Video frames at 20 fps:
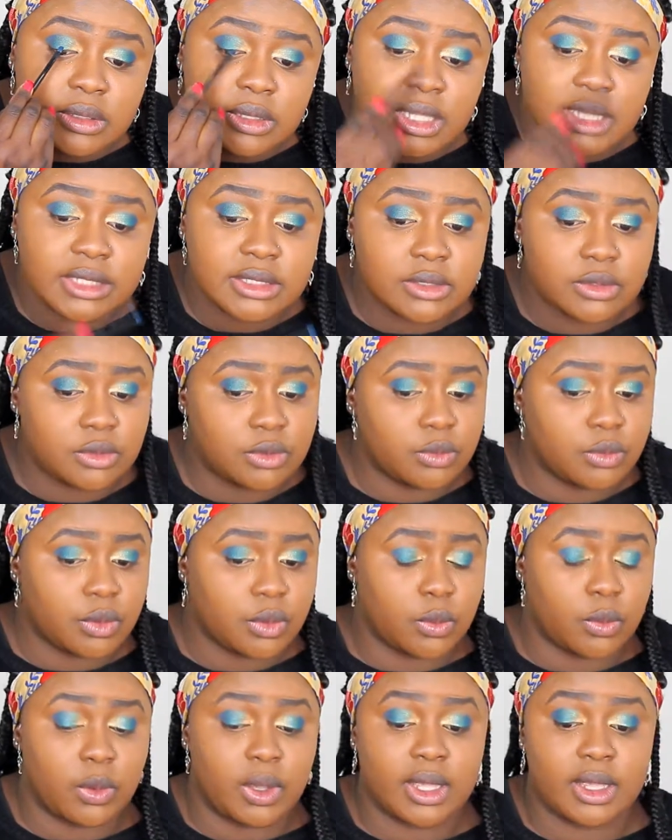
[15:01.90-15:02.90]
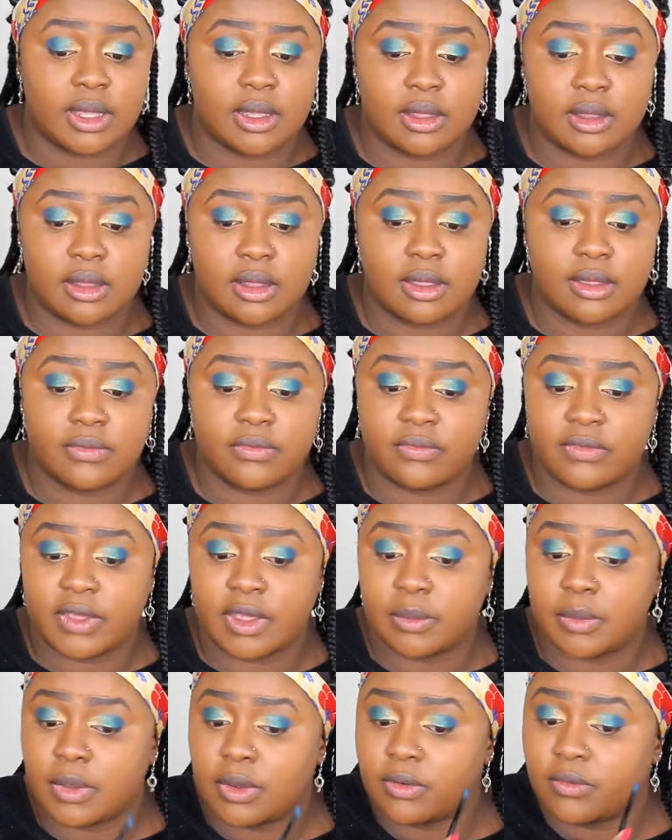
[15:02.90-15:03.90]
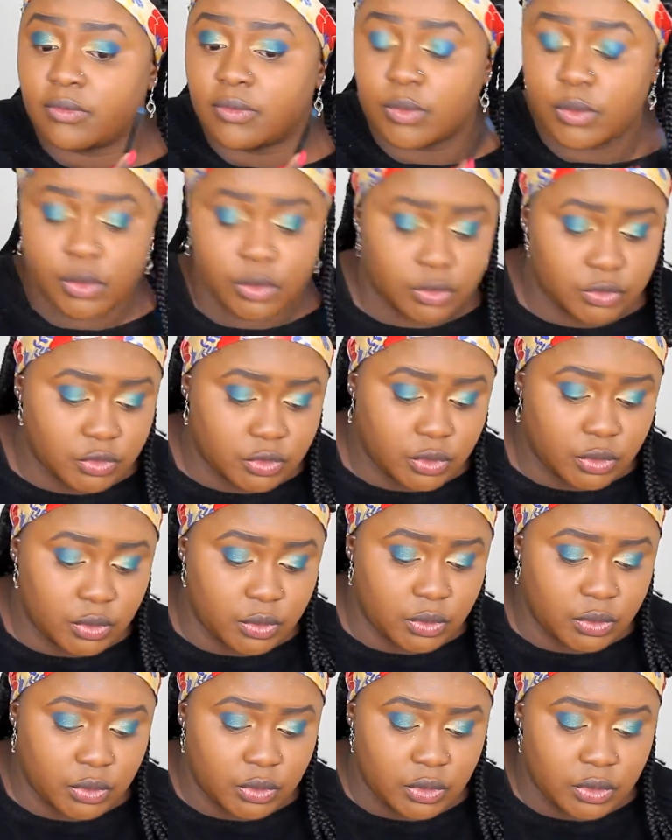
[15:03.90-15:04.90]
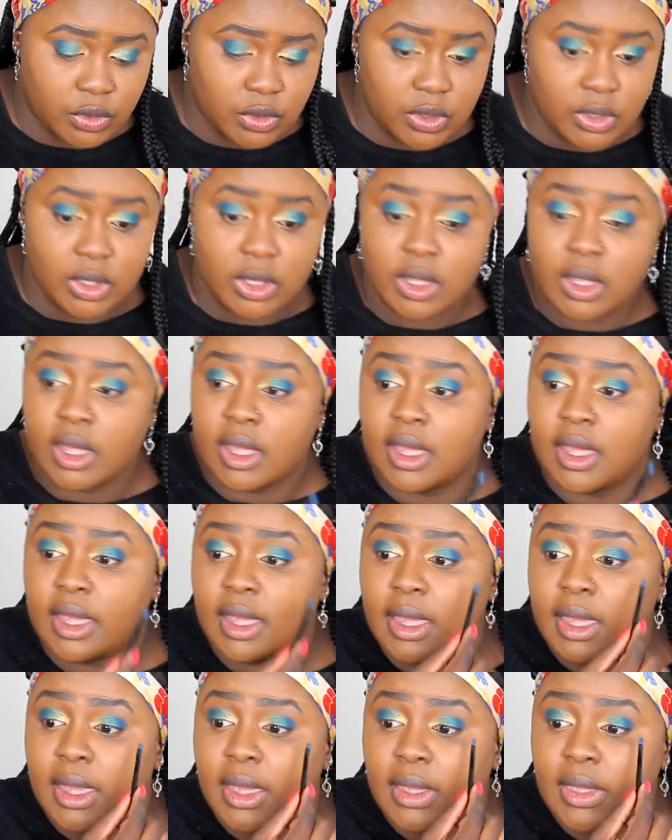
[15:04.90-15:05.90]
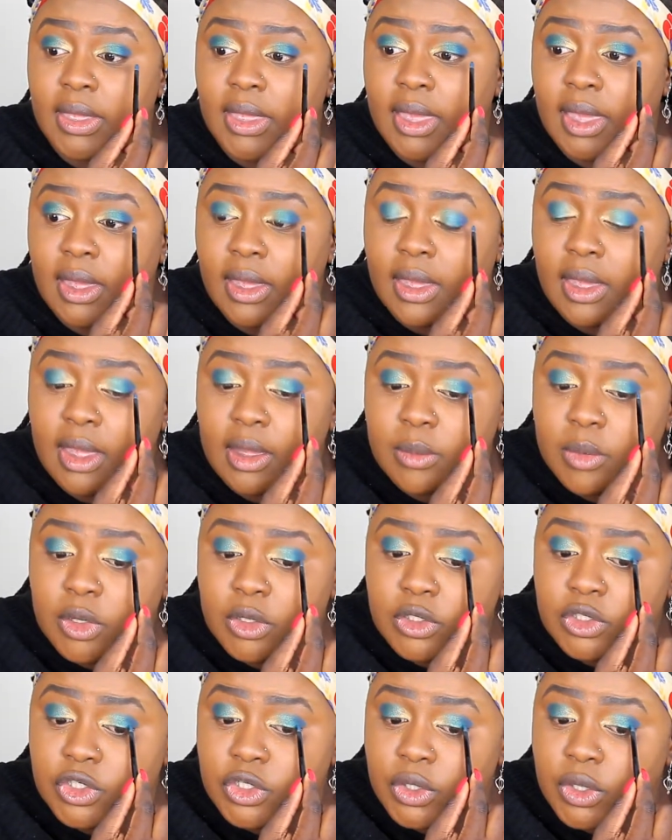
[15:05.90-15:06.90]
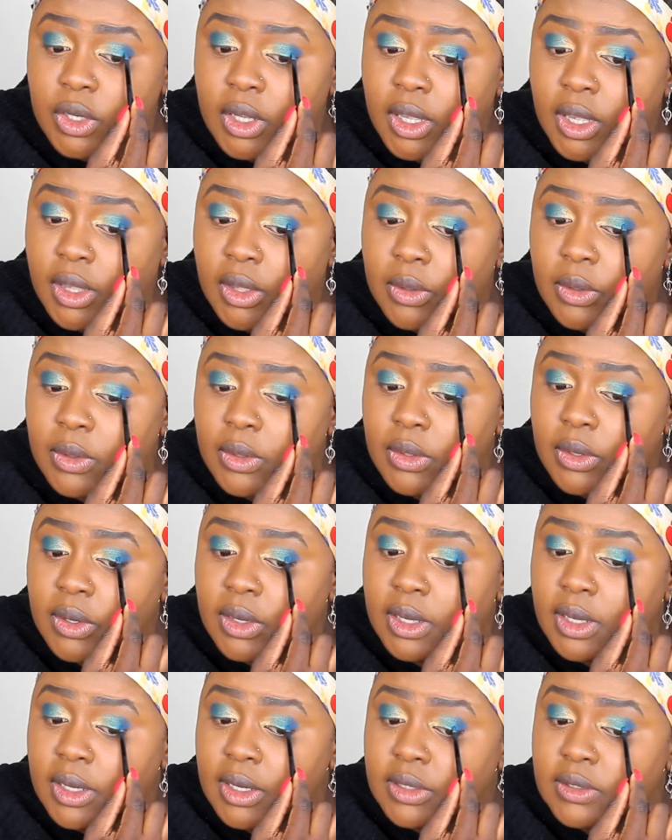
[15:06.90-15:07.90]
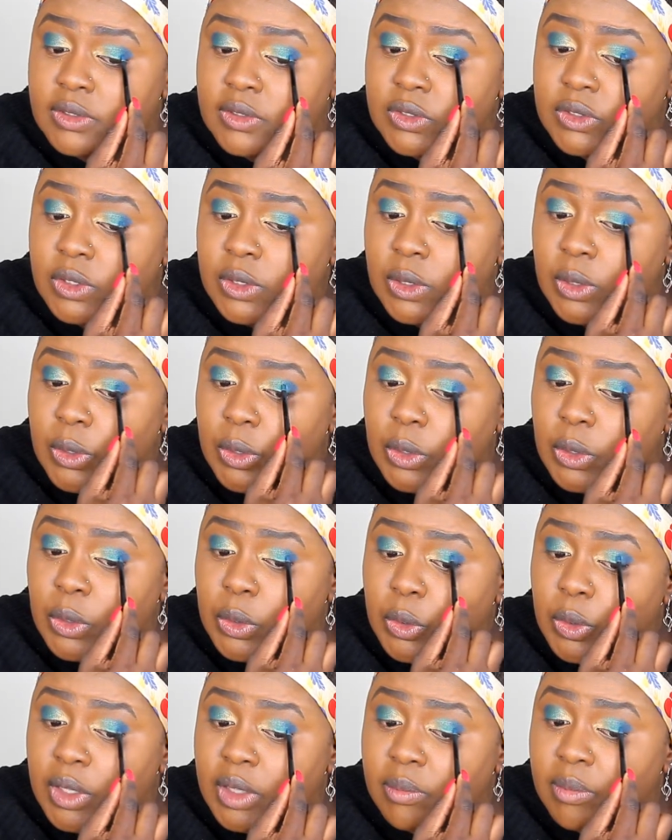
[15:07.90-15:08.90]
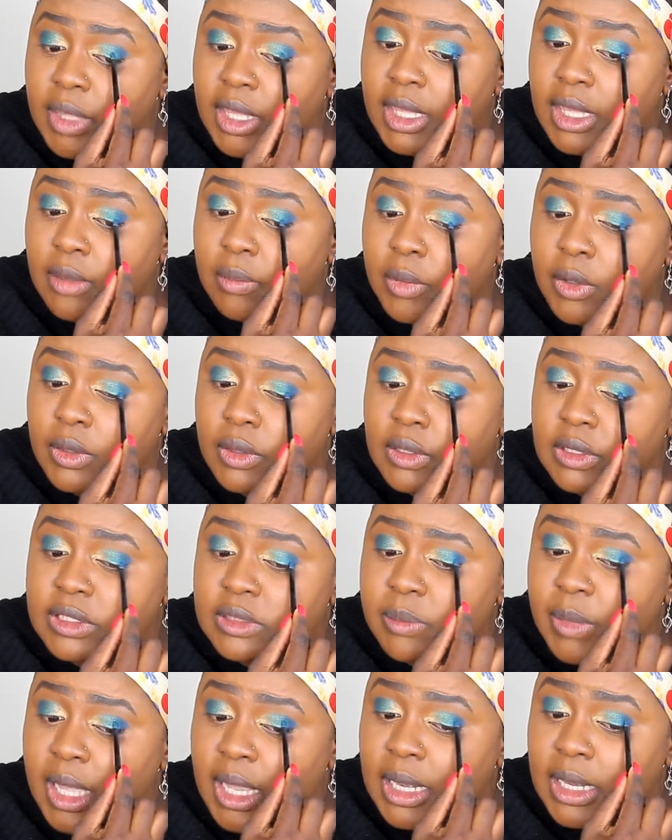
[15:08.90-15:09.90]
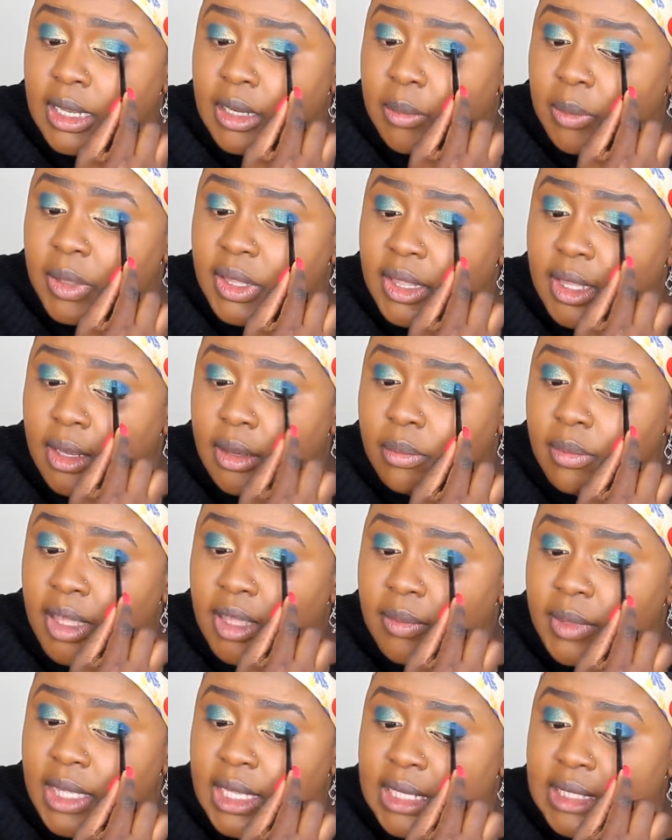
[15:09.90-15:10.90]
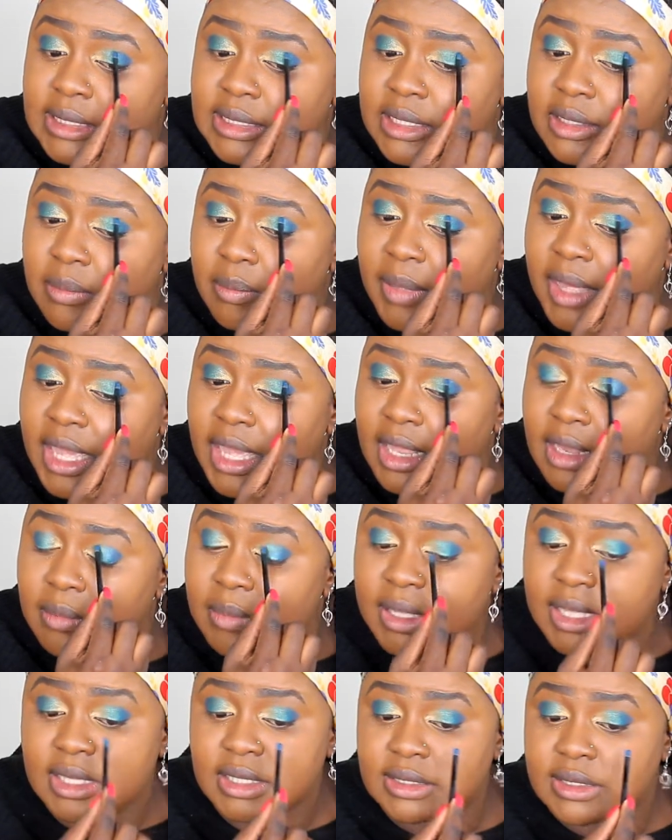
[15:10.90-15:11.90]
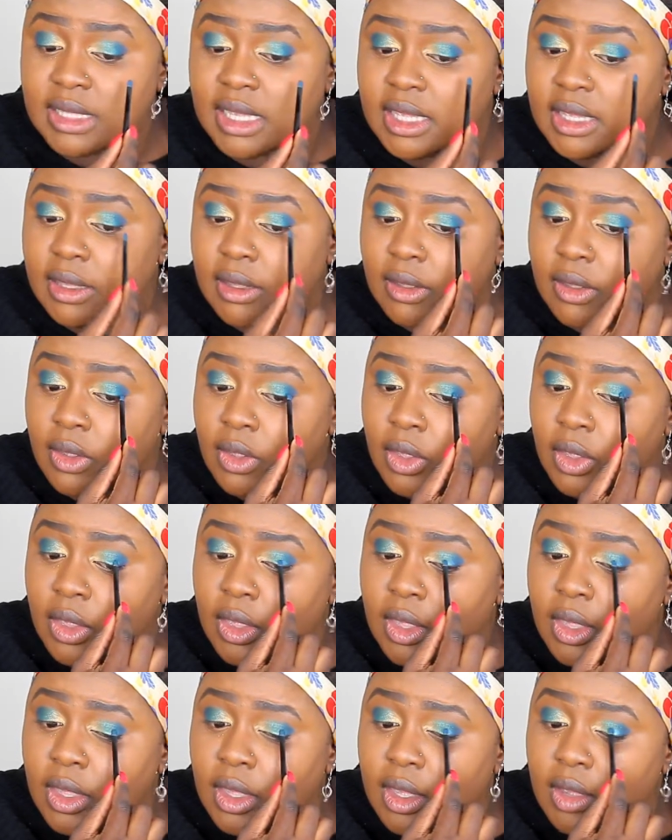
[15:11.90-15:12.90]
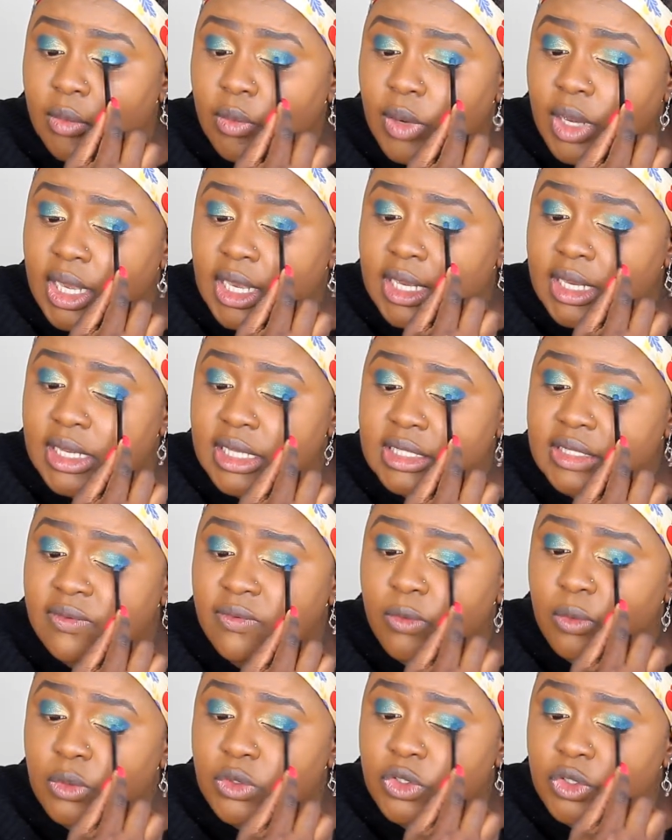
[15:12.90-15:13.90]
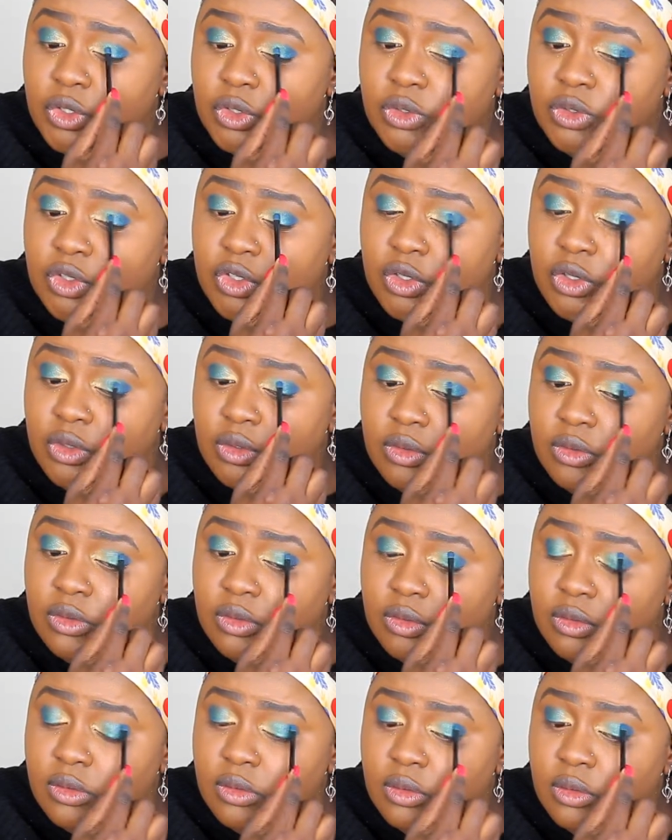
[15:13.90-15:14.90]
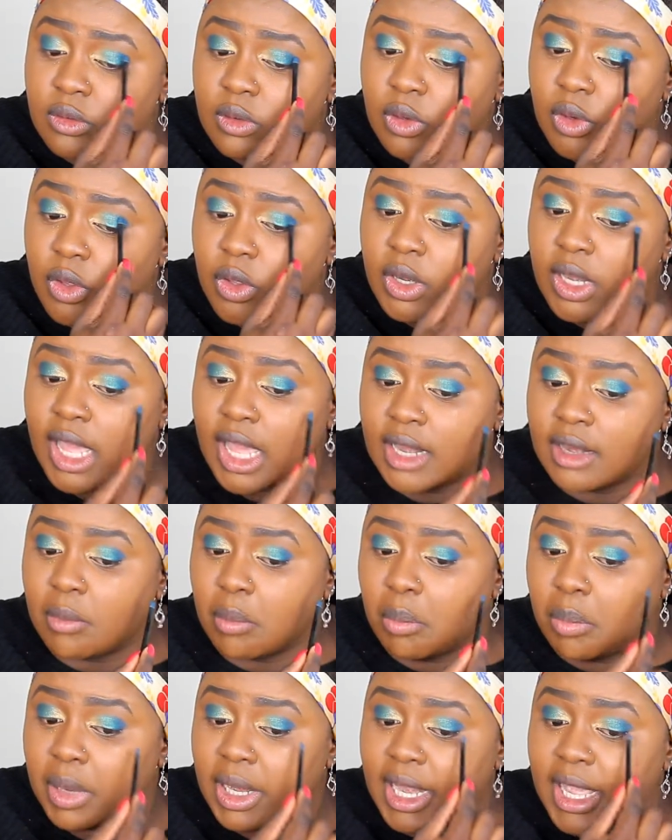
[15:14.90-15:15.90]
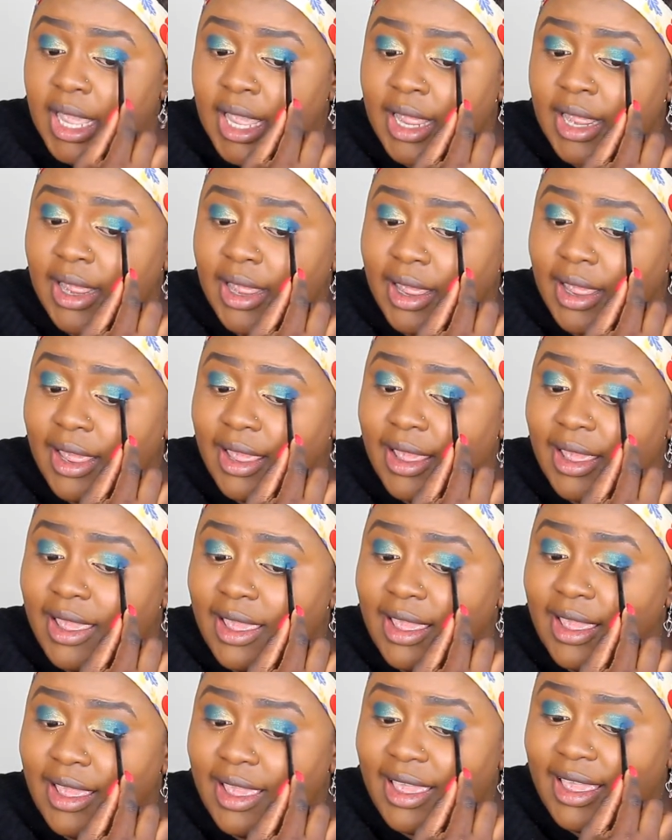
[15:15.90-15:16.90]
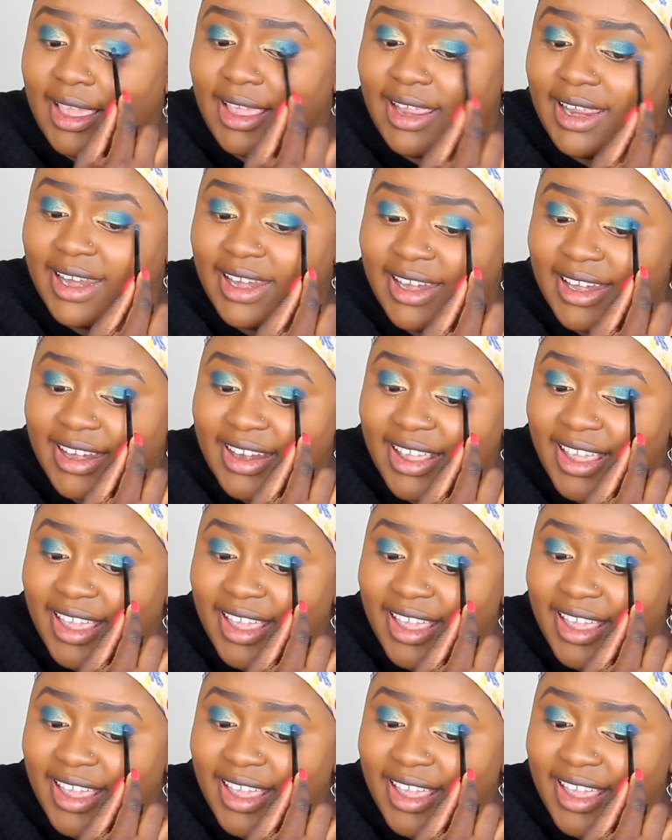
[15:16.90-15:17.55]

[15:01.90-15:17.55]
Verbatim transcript: they do require a fair bit of work so yeah I'm not sure how good it is to learn doing makeup on this palette but then maybe it isn't bad because like it really does force you to learn how to blend